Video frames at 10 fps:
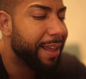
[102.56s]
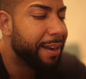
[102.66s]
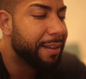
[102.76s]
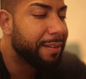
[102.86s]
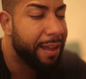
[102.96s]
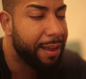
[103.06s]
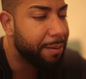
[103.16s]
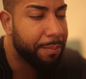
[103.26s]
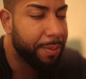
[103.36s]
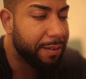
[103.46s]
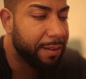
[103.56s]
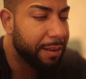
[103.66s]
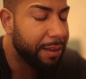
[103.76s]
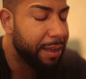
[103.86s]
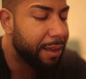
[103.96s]
in a tent,
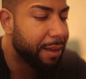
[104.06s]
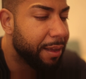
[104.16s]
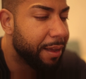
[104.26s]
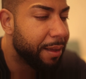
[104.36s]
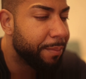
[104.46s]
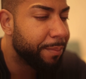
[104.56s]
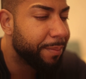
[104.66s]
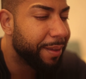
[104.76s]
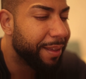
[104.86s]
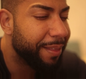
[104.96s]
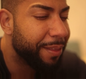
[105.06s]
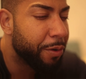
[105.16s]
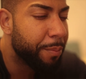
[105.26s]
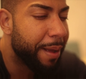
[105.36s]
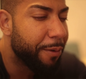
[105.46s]
basically, and there
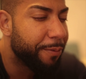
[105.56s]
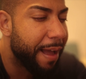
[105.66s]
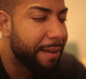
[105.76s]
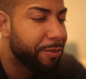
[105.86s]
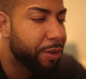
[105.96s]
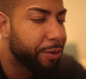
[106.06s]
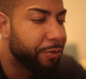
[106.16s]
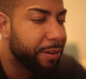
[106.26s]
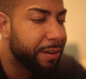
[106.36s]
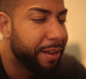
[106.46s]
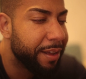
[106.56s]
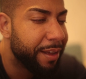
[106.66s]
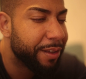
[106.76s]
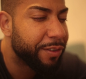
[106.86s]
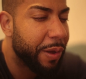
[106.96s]
were about 5 children.
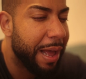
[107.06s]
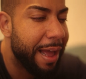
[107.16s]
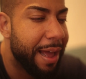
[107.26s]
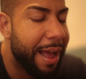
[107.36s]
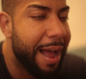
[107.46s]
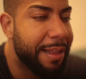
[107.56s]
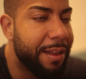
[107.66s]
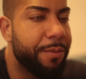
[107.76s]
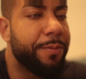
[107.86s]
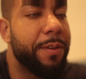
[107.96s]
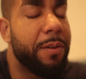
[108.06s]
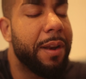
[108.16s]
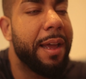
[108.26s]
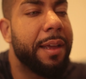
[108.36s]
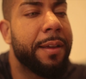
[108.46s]
So I didn't feel
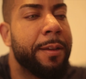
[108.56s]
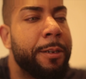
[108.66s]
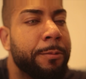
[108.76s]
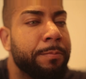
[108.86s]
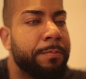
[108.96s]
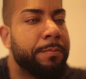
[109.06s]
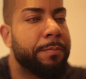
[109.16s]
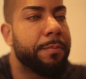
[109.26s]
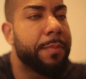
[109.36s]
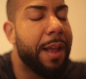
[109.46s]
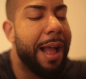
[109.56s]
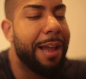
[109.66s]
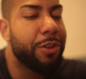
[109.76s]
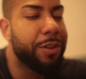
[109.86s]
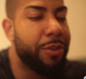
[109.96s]
like
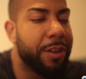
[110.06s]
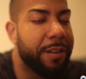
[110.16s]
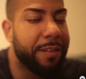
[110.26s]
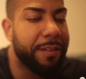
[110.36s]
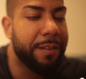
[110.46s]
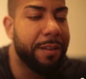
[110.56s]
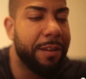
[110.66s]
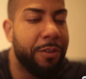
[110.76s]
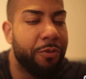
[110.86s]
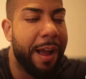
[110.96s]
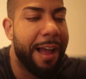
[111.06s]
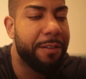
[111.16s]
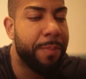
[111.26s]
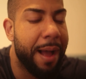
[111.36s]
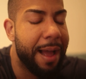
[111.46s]
I should just
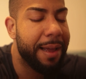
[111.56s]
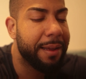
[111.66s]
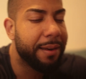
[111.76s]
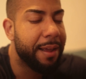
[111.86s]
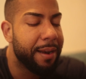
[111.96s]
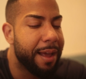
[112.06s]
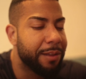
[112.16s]
drive by and